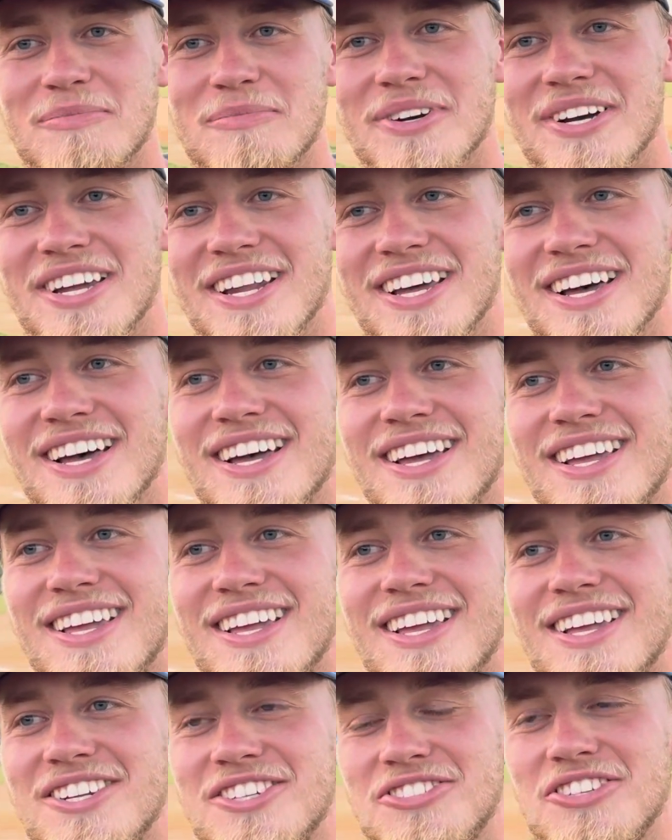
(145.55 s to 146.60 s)
But
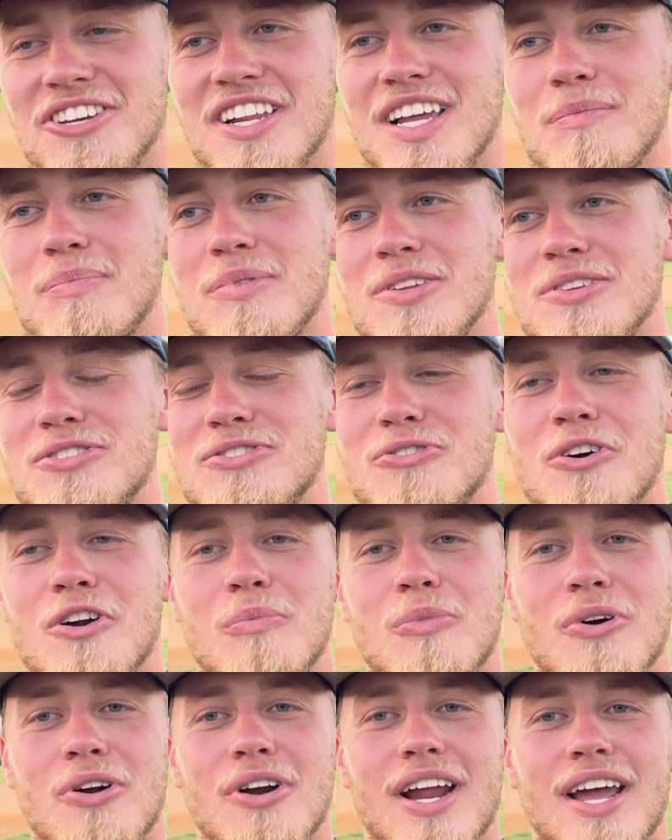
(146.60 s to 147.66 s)
just looking up at the
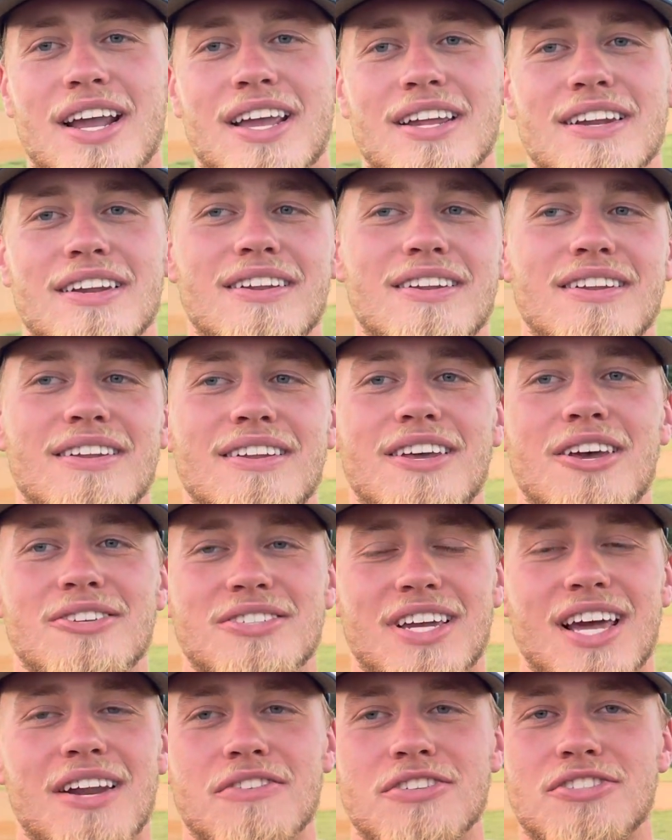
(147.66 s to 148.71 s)
scoreboard, it's
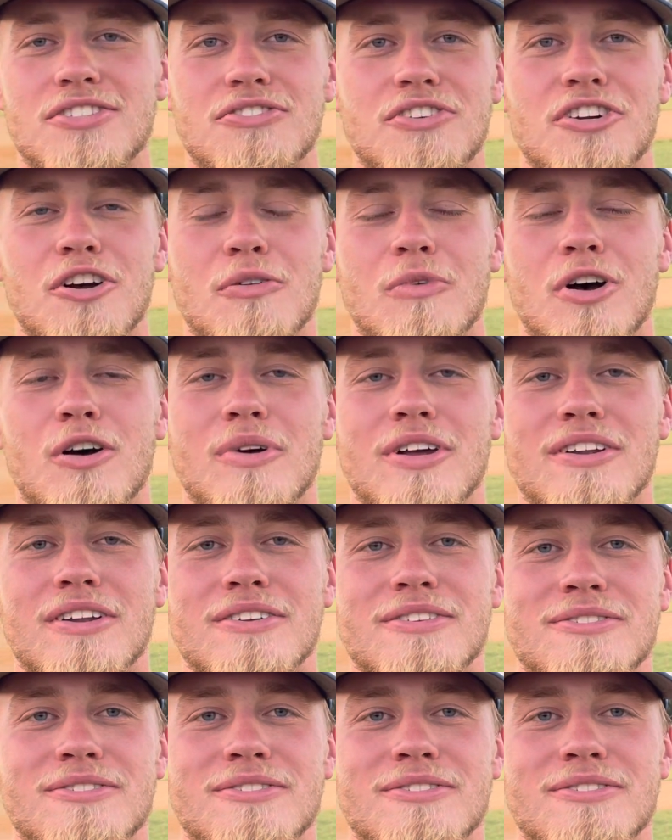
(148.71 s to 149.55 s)
kind of a surreal moment.